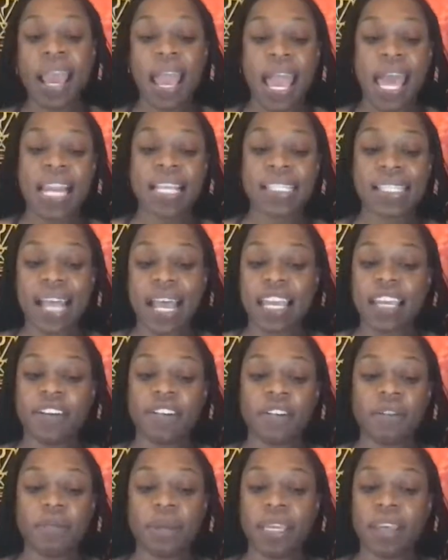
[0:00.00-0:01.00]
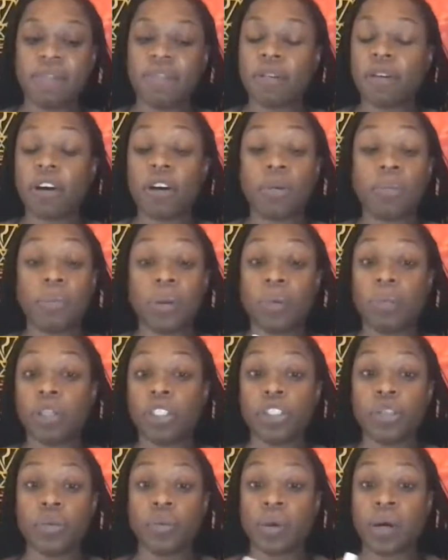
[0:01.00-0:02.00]
and it's not even gonna be
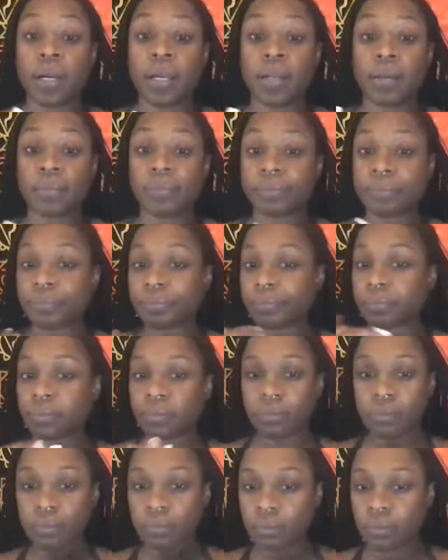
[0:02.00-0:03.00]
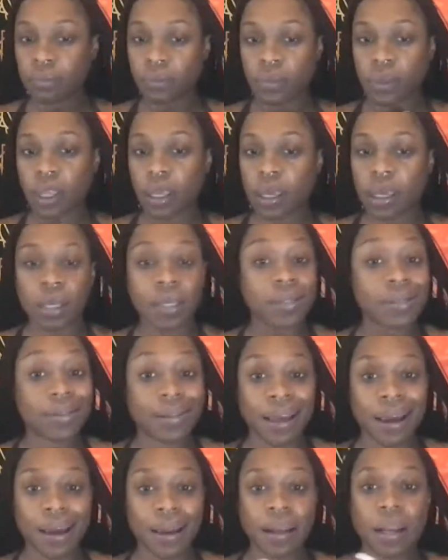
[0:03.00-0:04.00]
what you want. It's
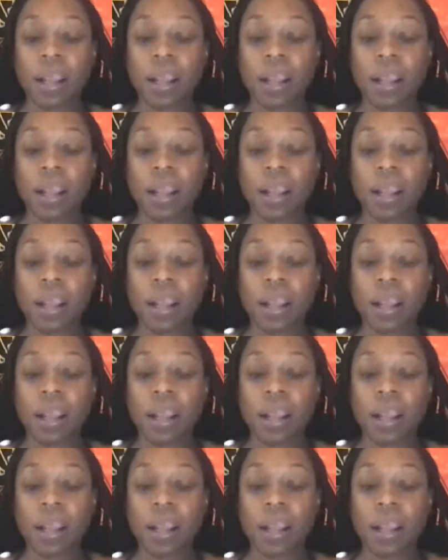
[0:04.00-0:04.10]
not.